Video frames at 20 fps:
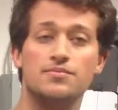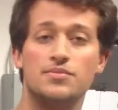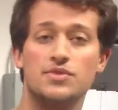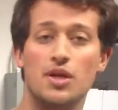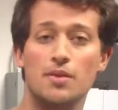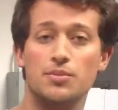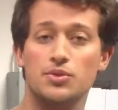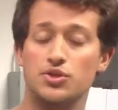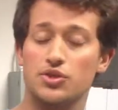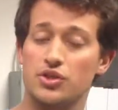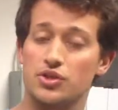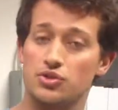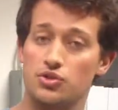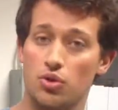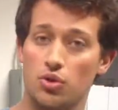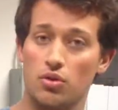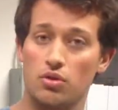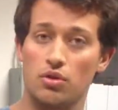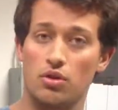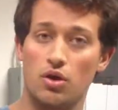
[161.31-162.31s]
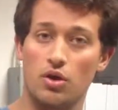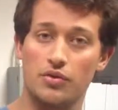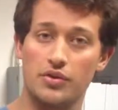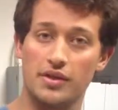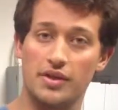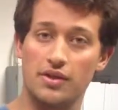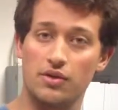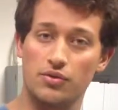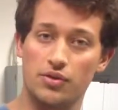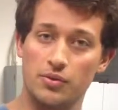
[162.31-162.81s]
temperature control on the
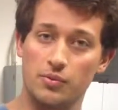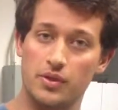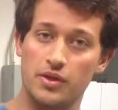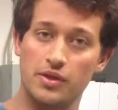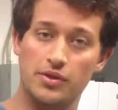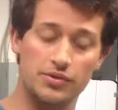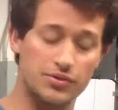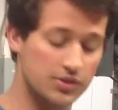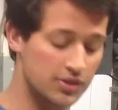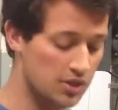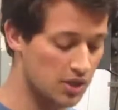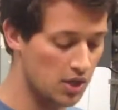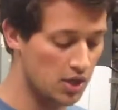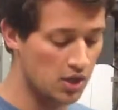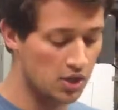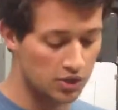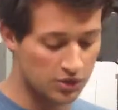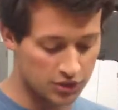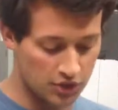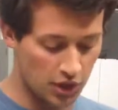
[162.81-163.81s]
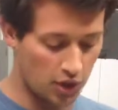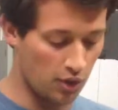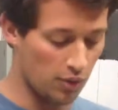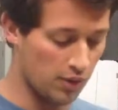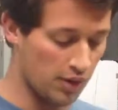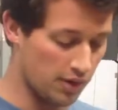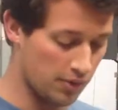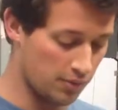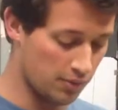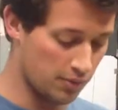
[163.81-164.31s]
kiln that we used, so
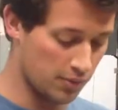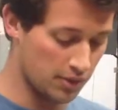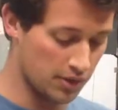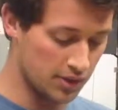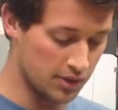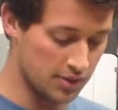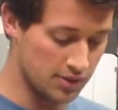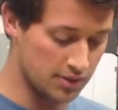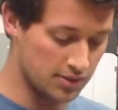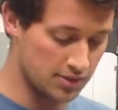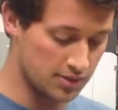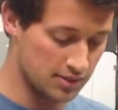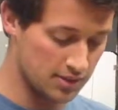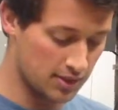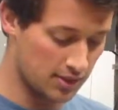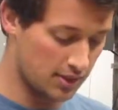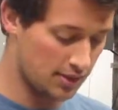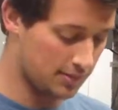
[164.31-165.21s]
it was